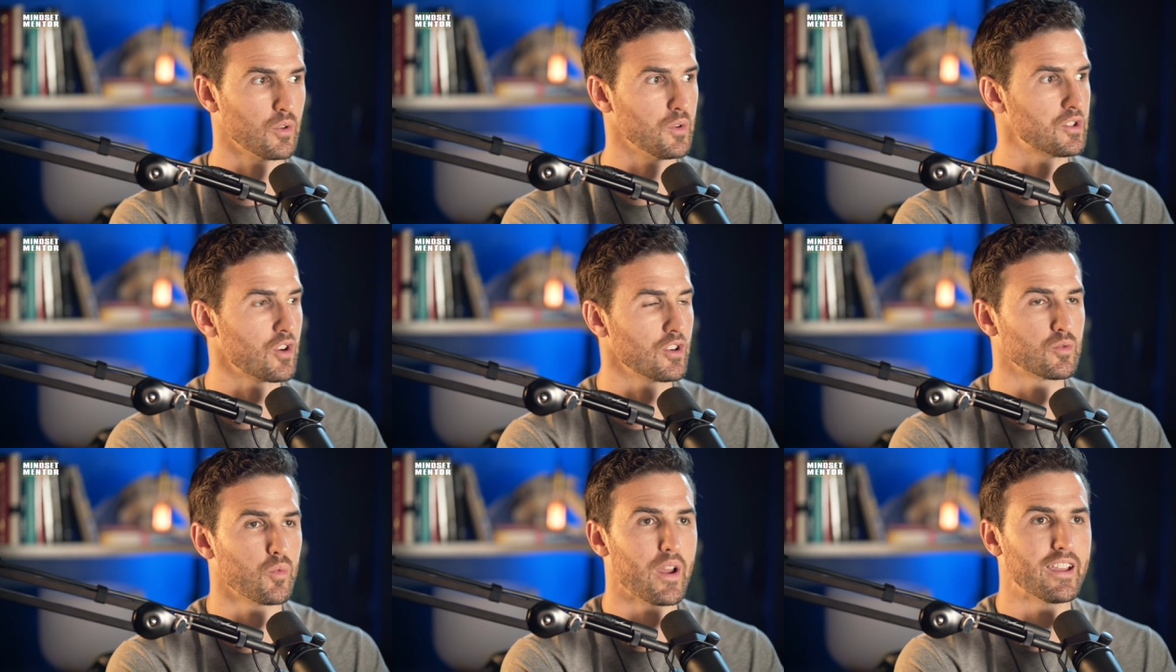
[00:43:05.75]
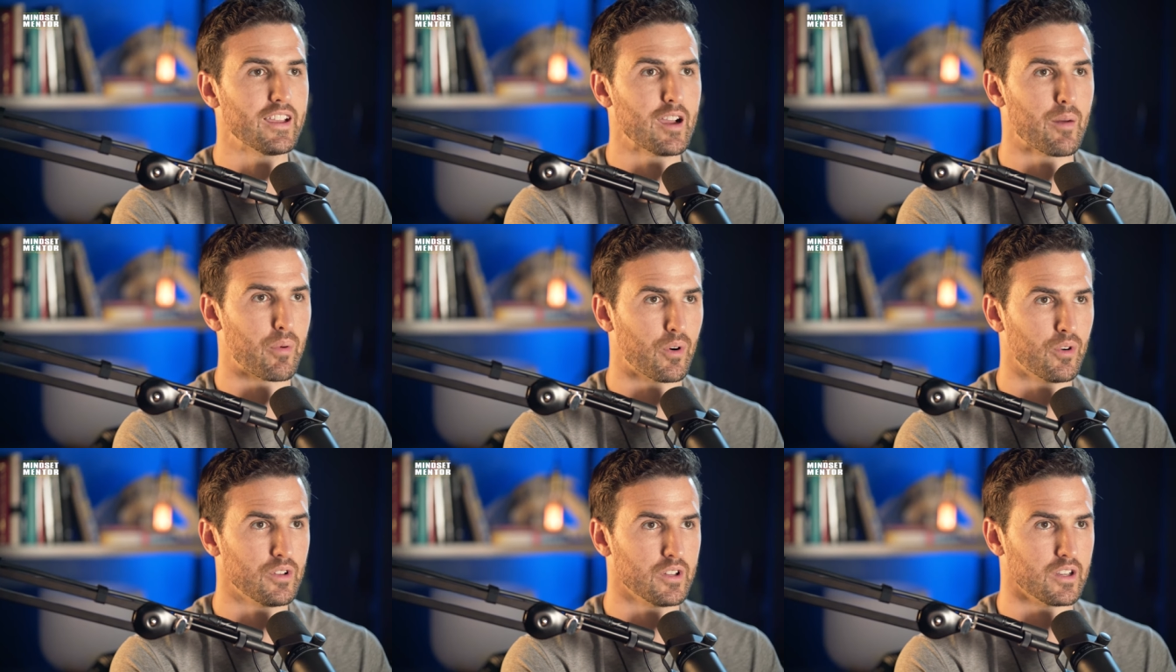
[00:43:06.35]
So he starts waking up
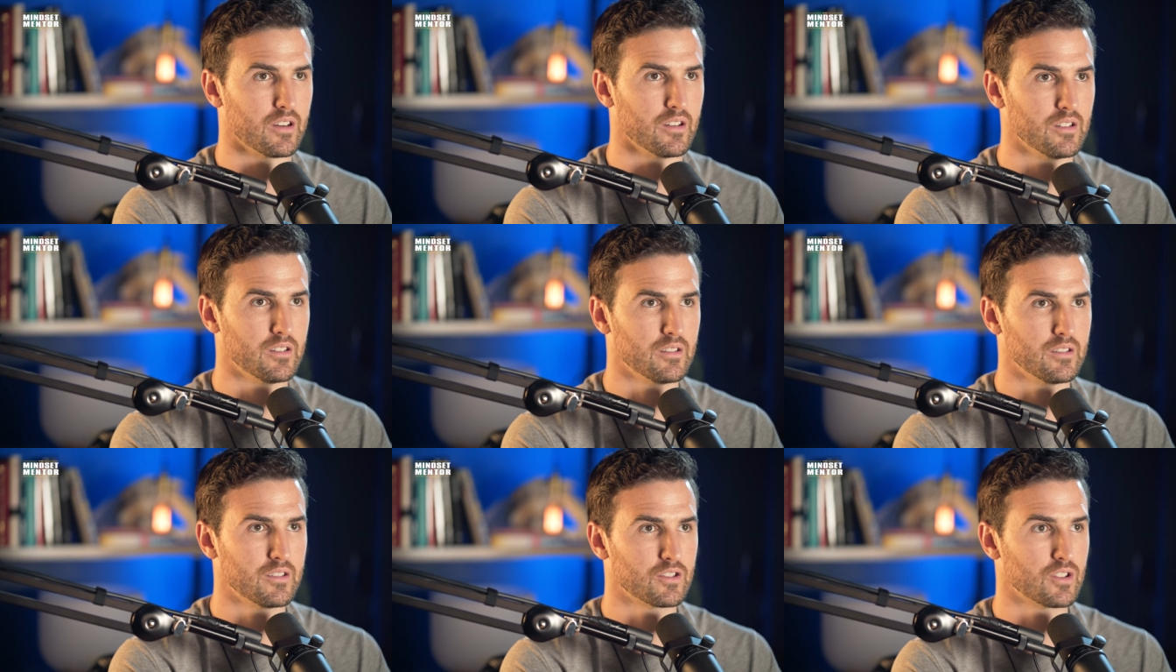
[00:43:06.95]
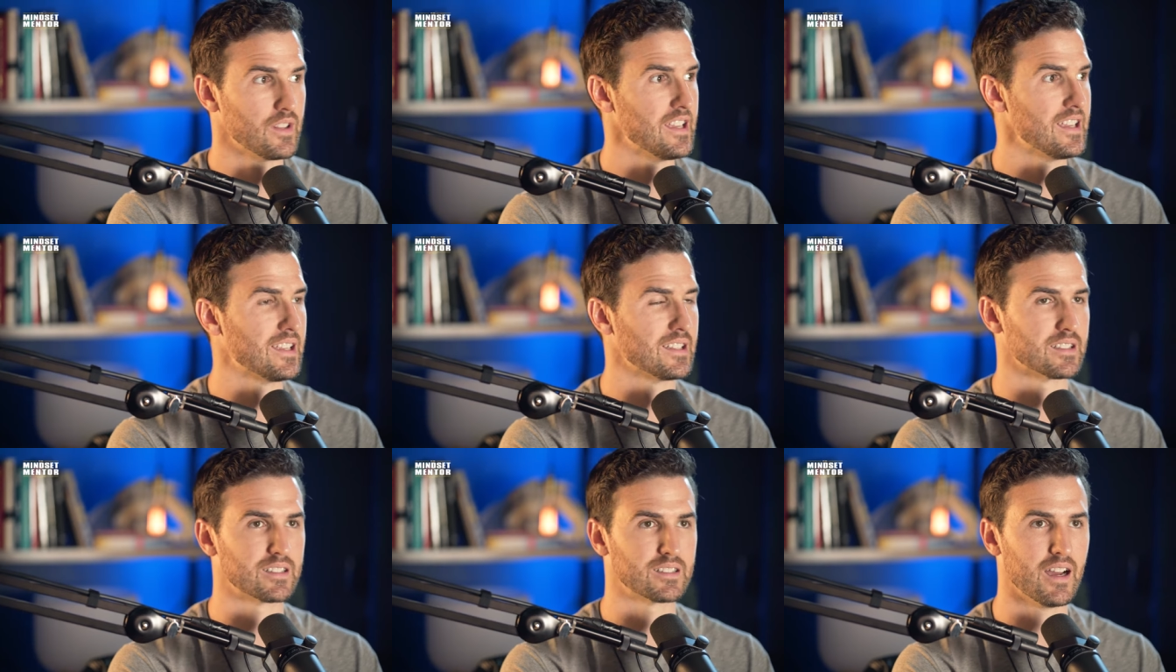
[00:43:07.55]
earlier so that he
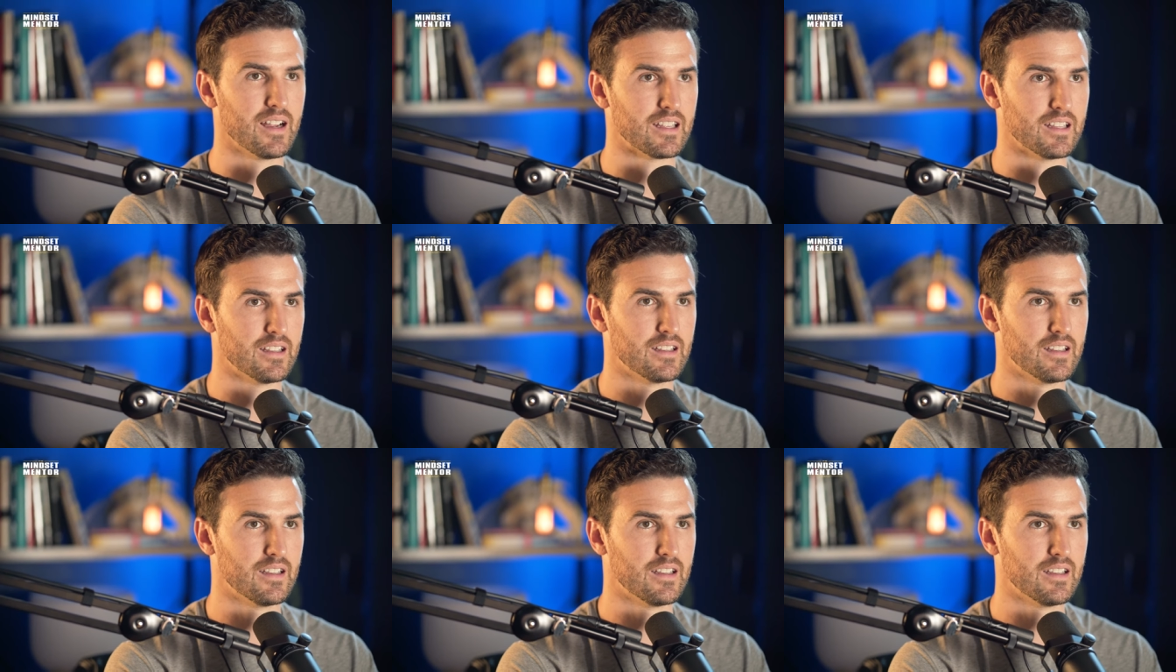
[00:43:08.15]
can study.